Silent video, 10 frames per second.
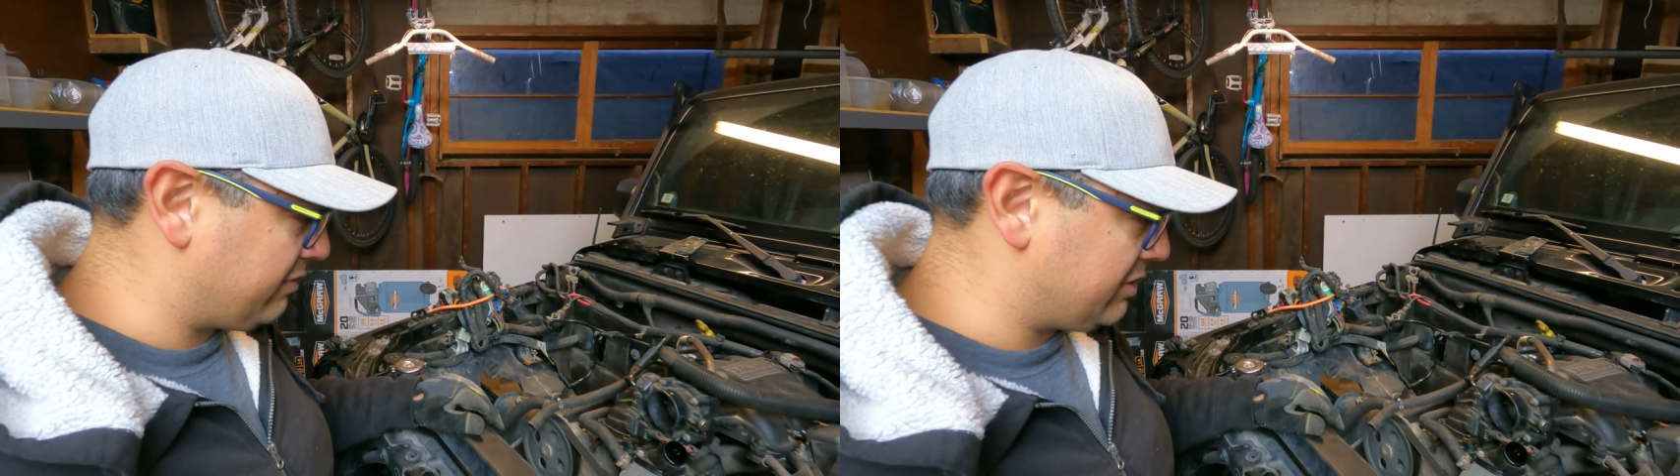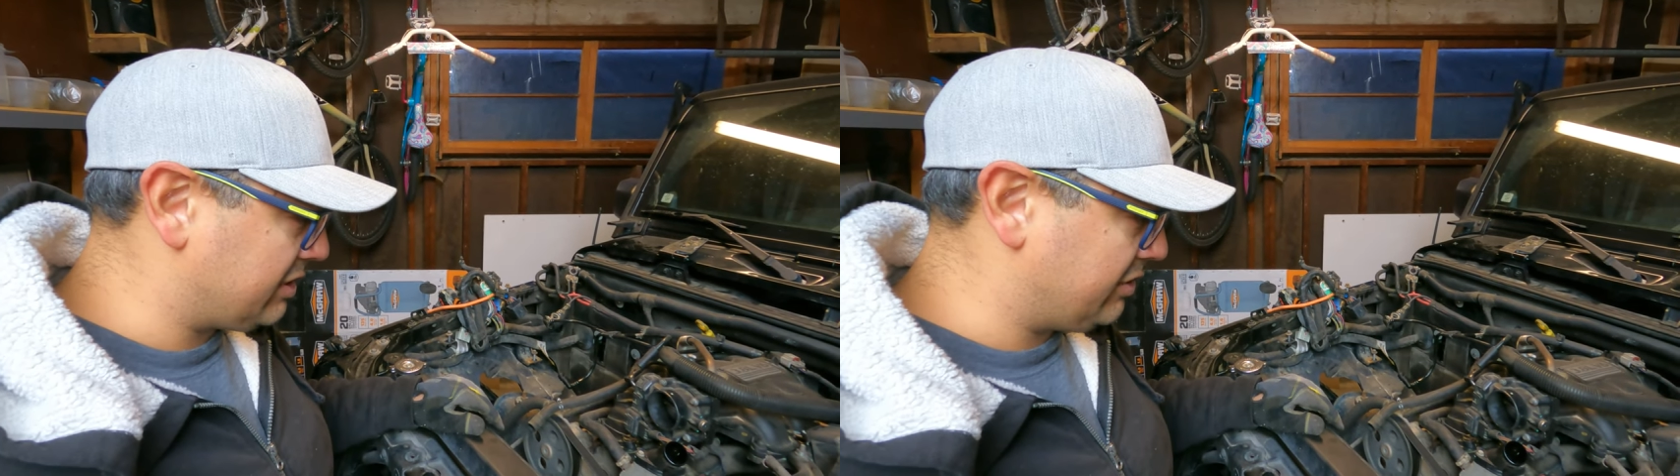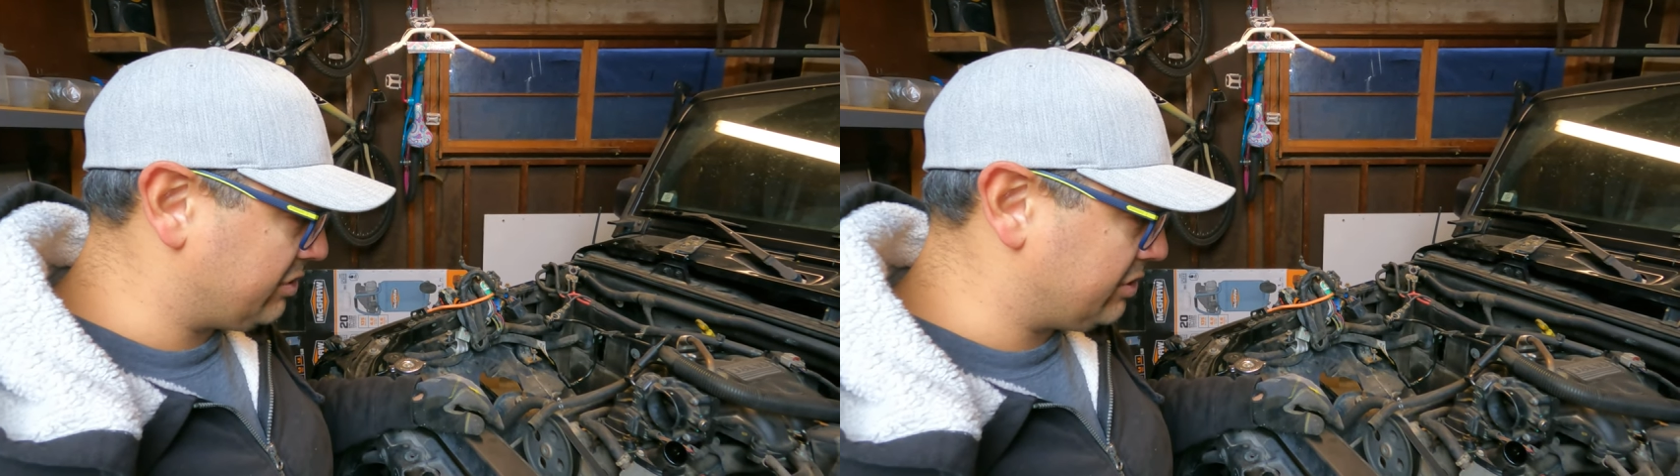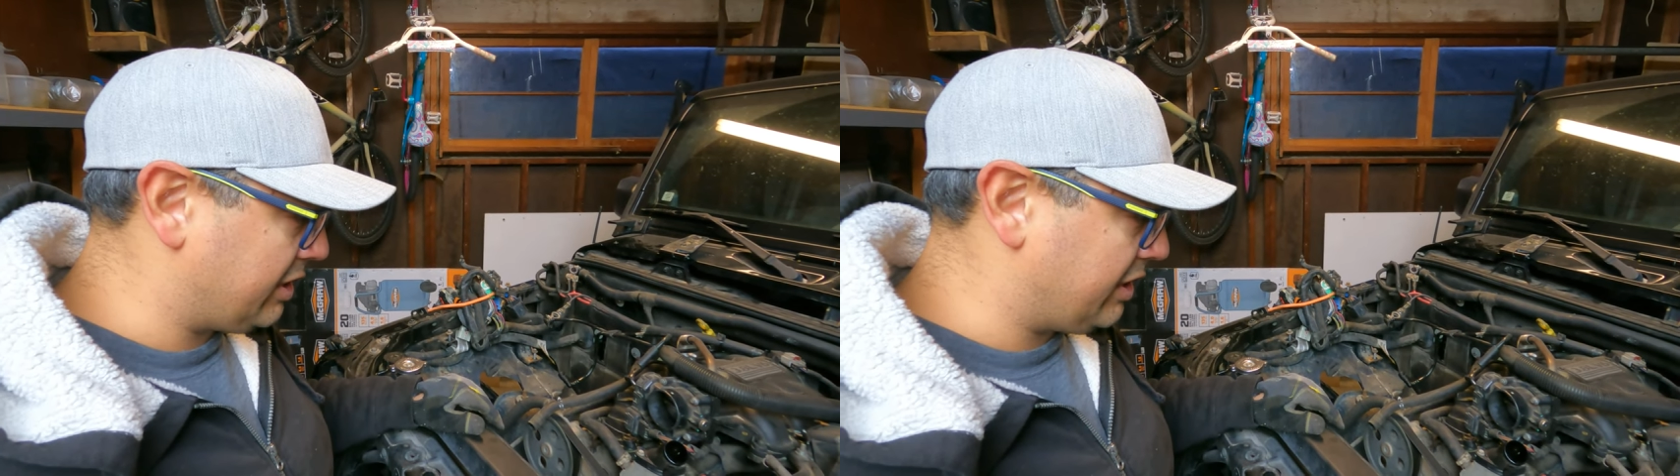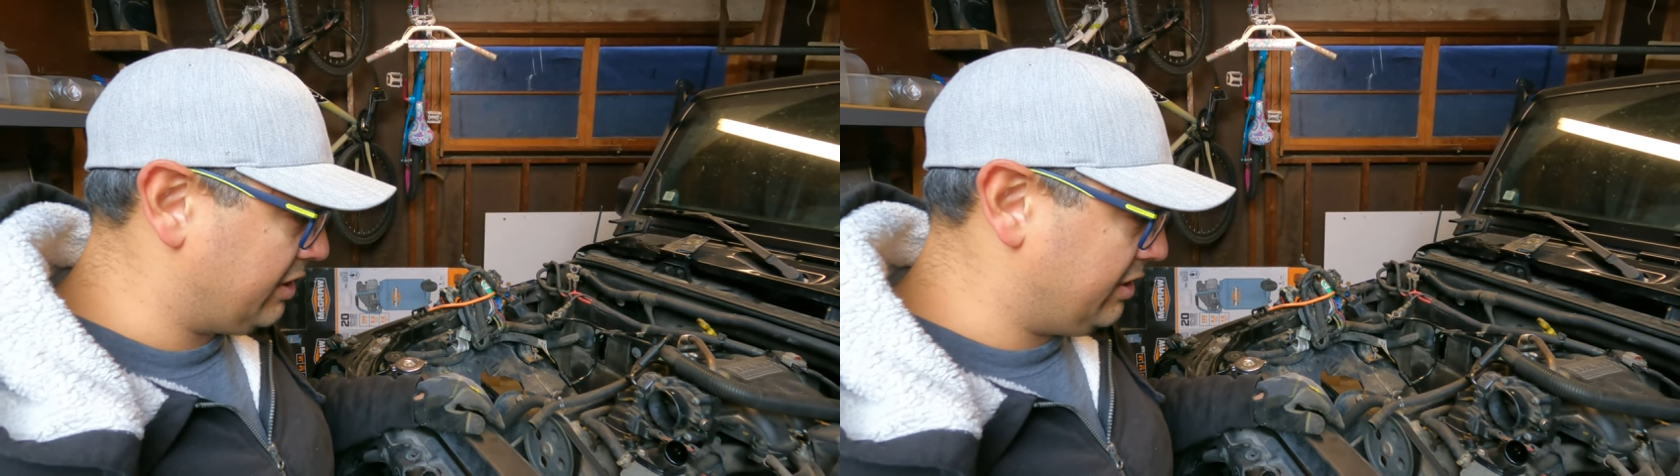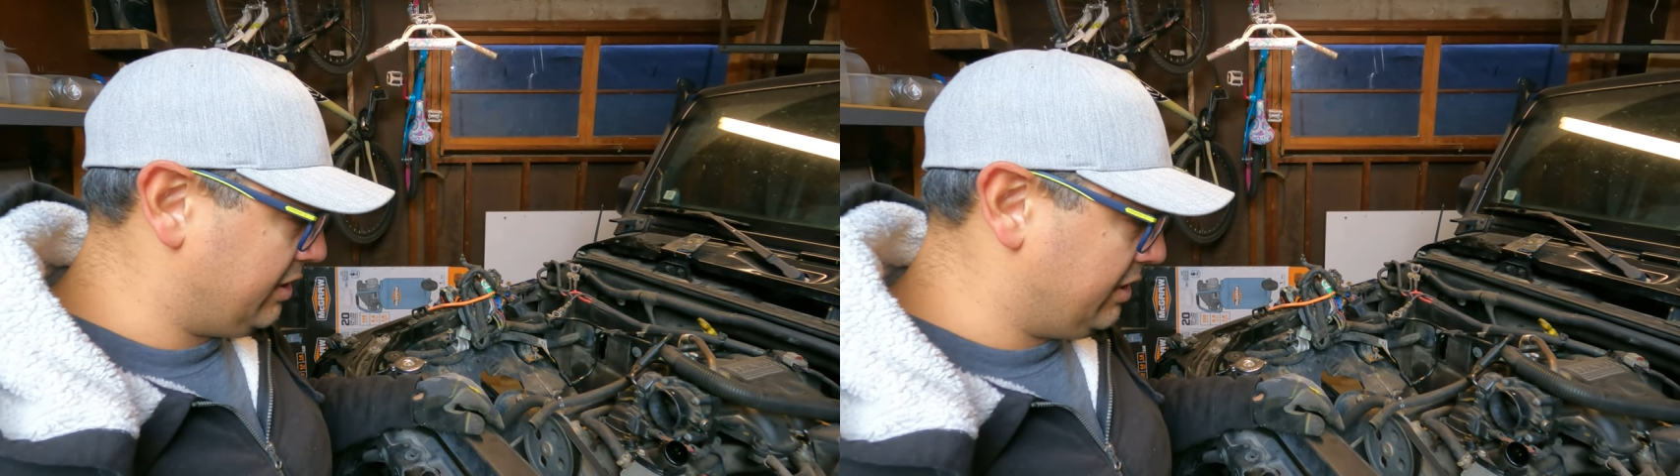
different sensors are.